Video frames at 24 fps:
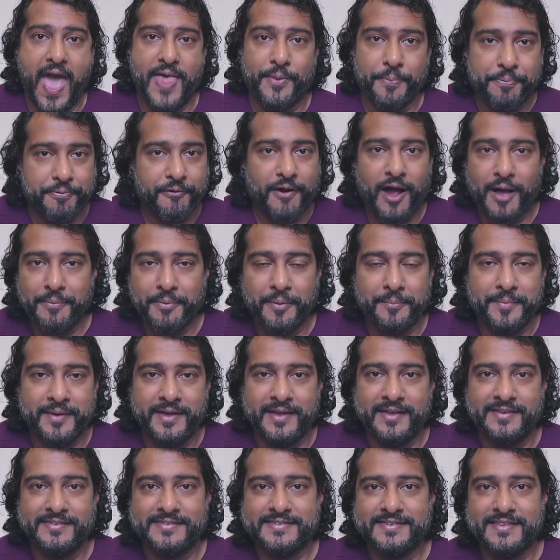problem
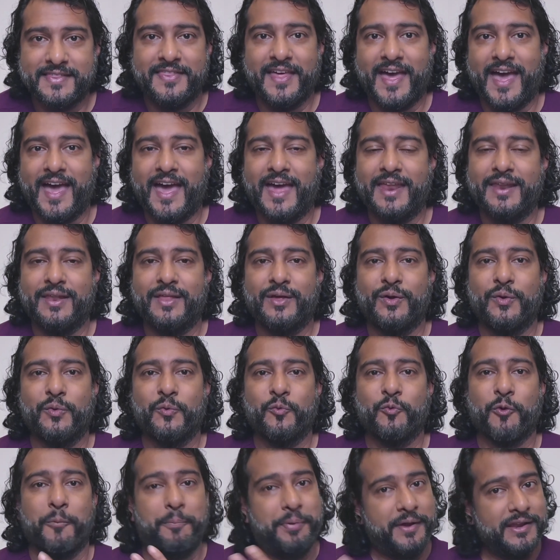is that
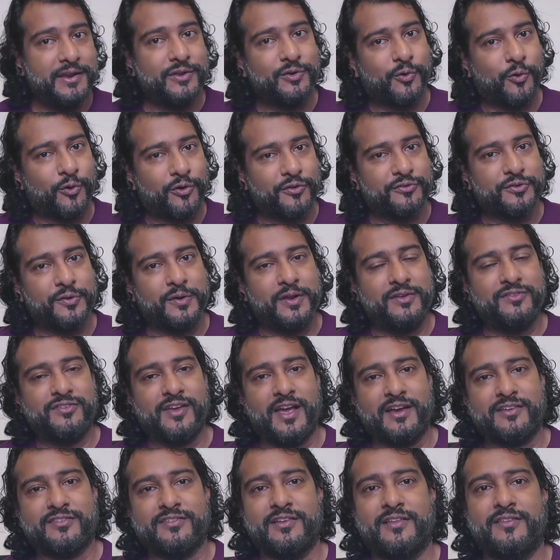repeated cortisone
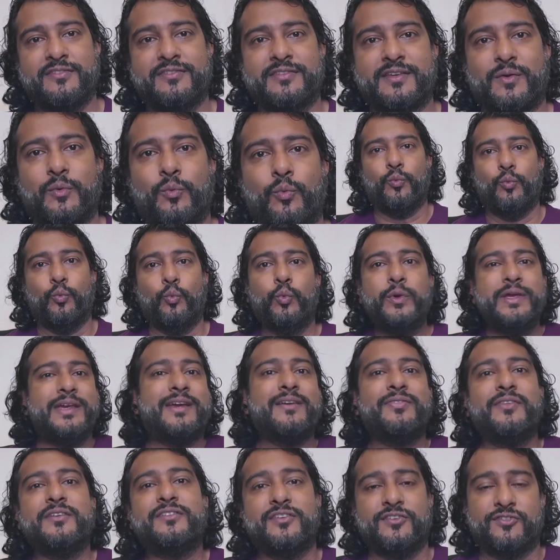injections
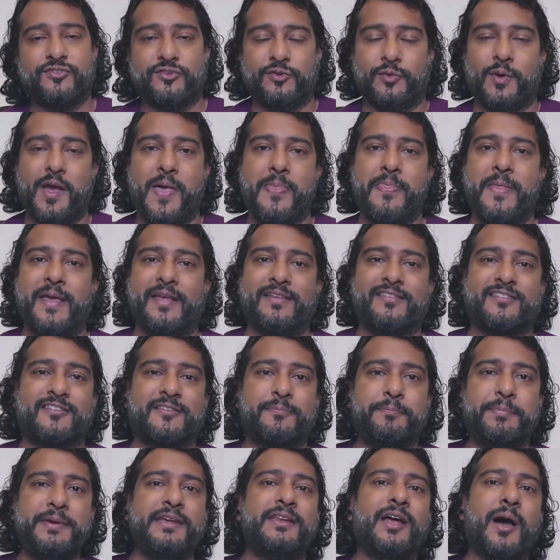weaken the tissue and they
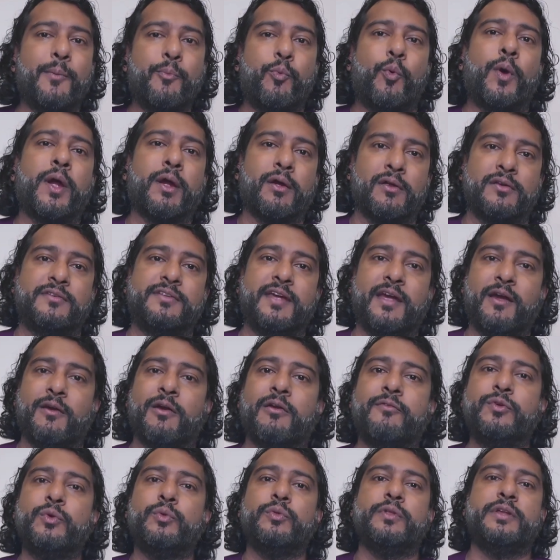speed up wear and tear
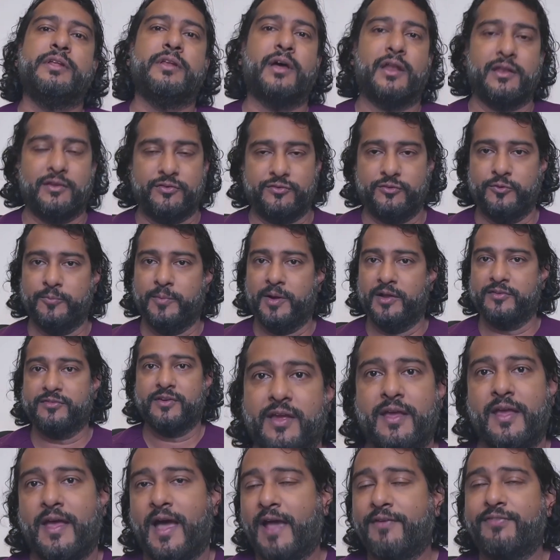if you lean on it too much.
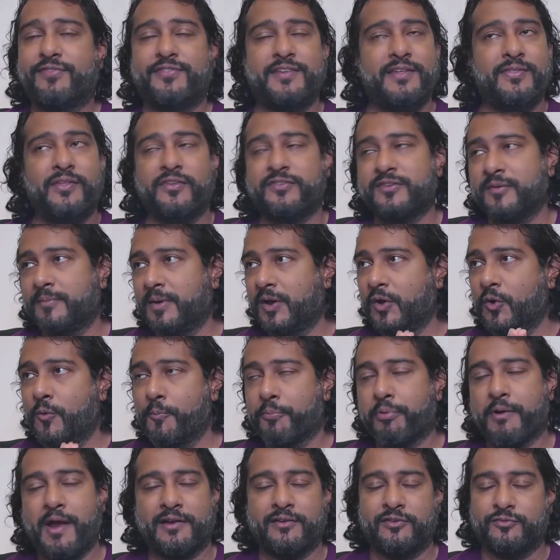I've seen this in my own
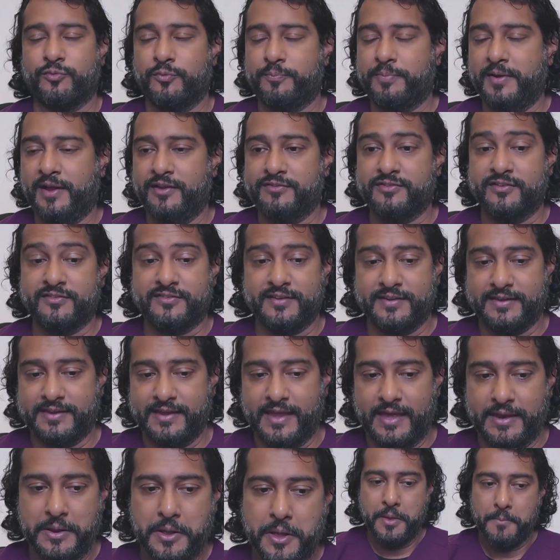practice with patients that
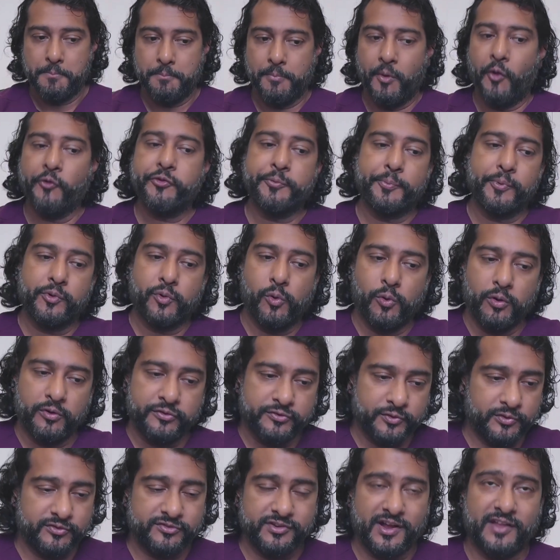get multiple
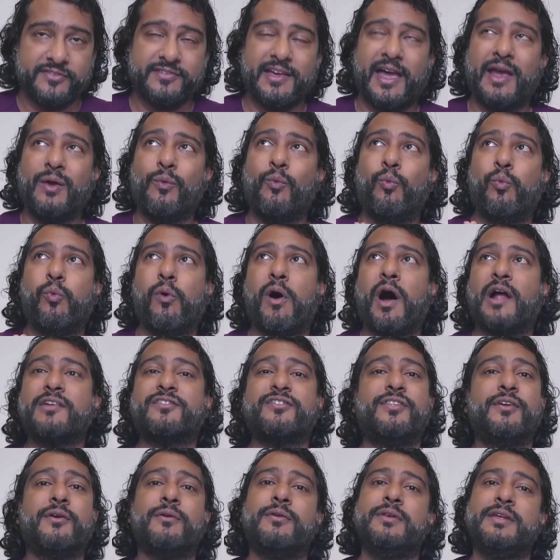cortisone shots. I watch
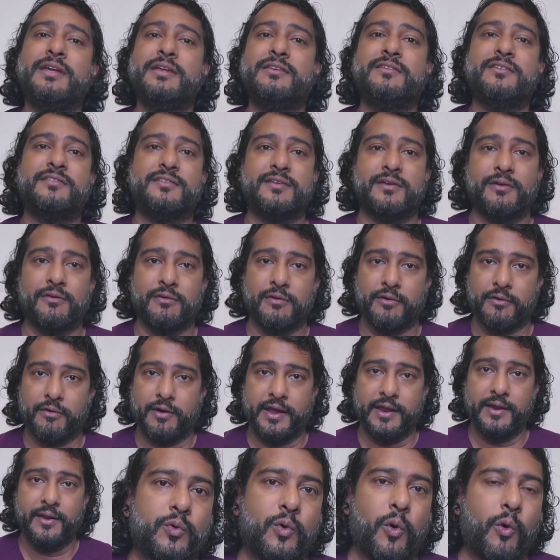their knee
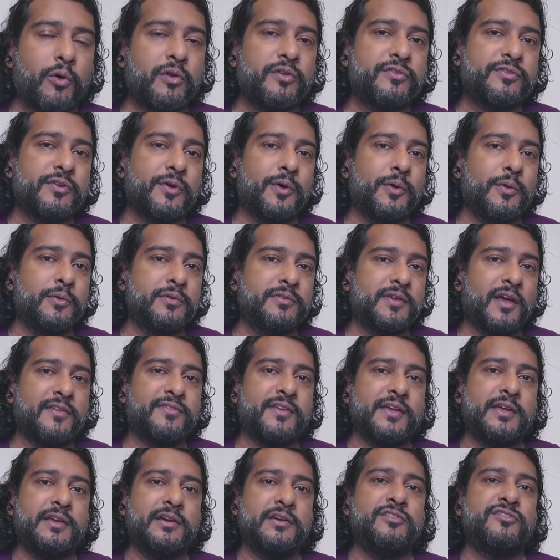deteriorate. Cortisone does
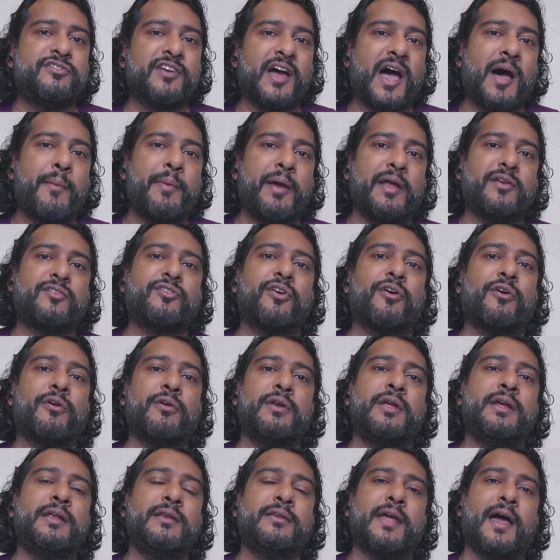a good job at
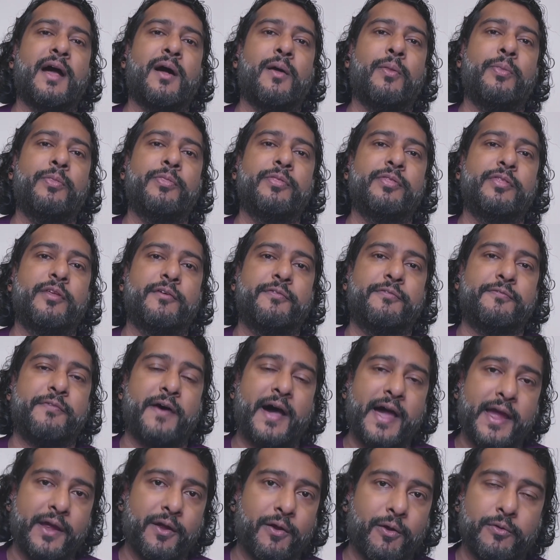turning down the
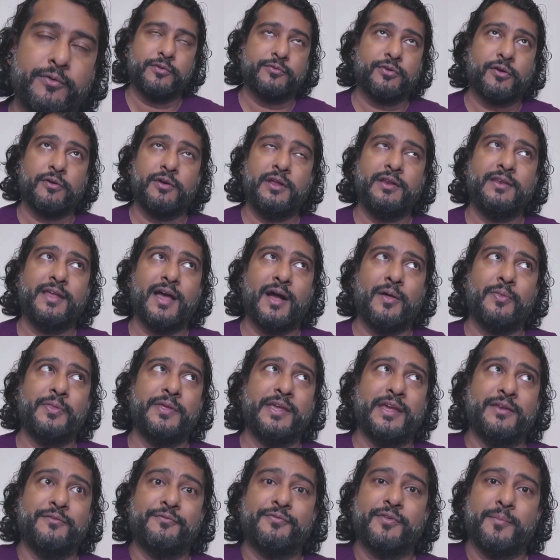fire, or turning down
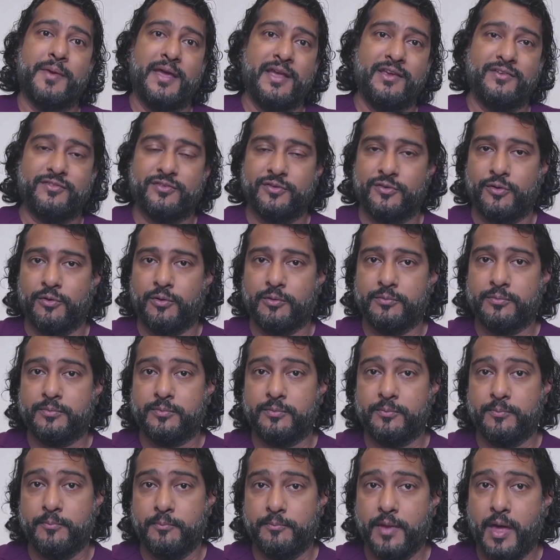the inflammation or
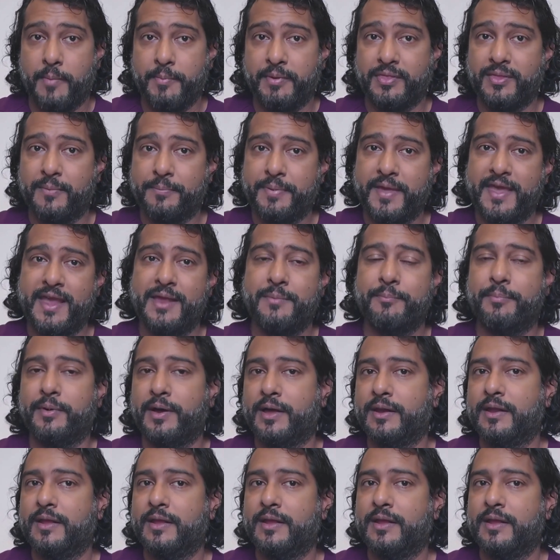numbing the pain, but